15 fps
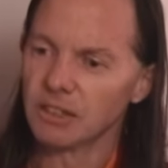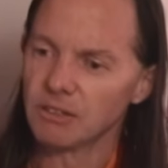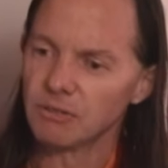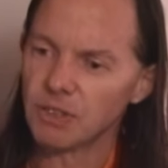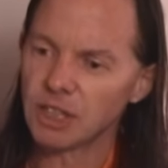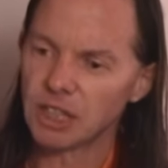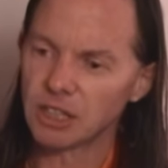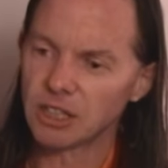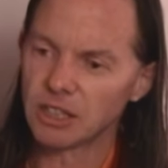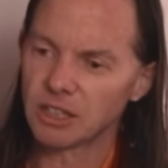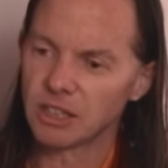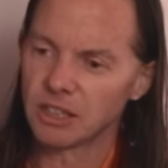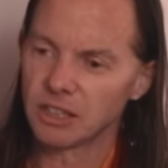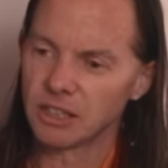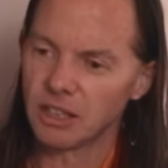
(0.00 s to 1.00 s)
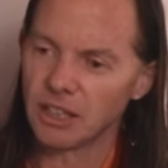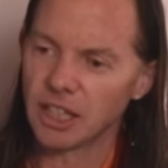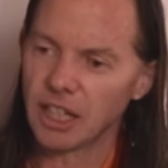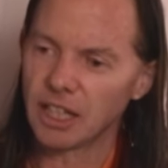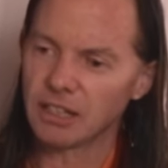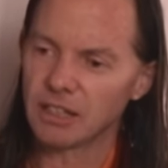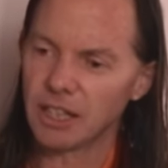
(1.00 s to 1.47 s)
finished,
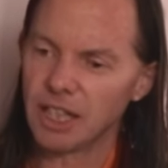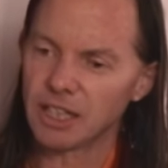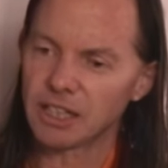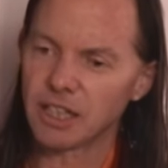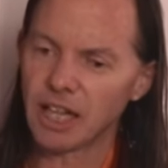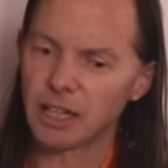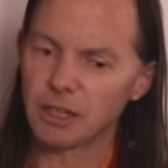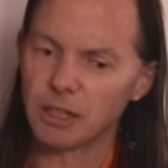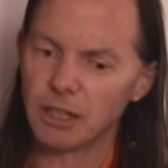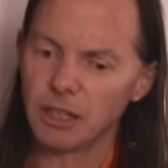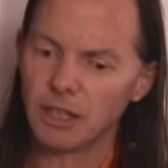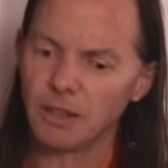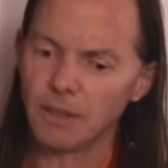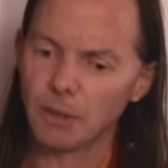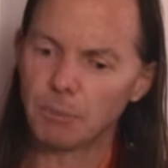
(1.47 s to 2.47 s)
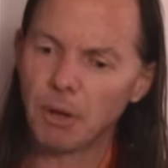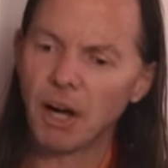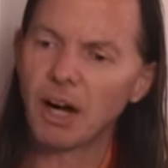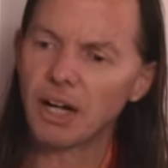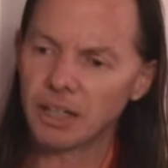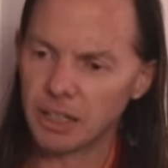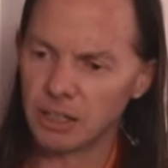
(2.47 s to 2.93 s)
okay? And it's like the
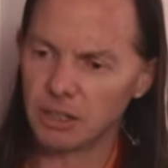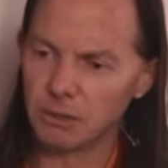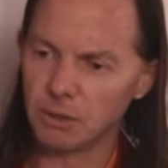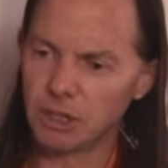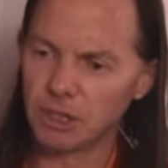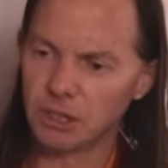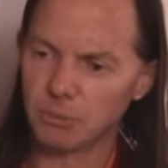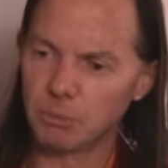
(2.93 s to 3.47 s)
part in you, which is a